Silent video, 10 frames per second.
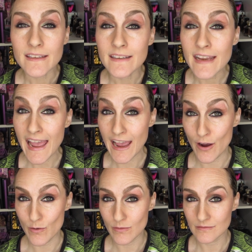
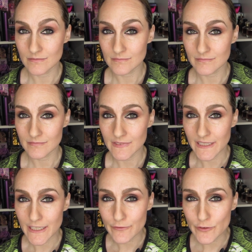Now,
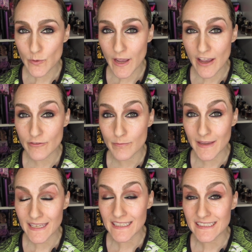if you have
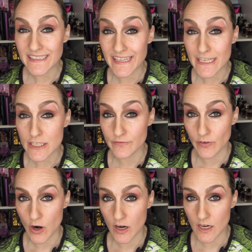made it this
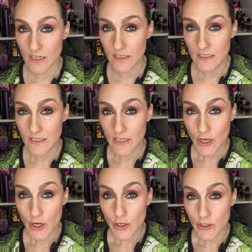far,
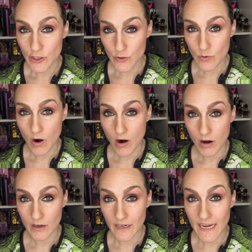you
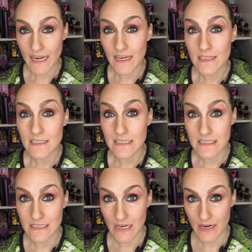are a
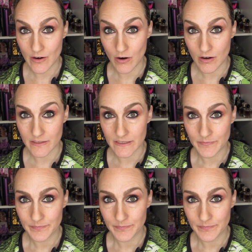diehard.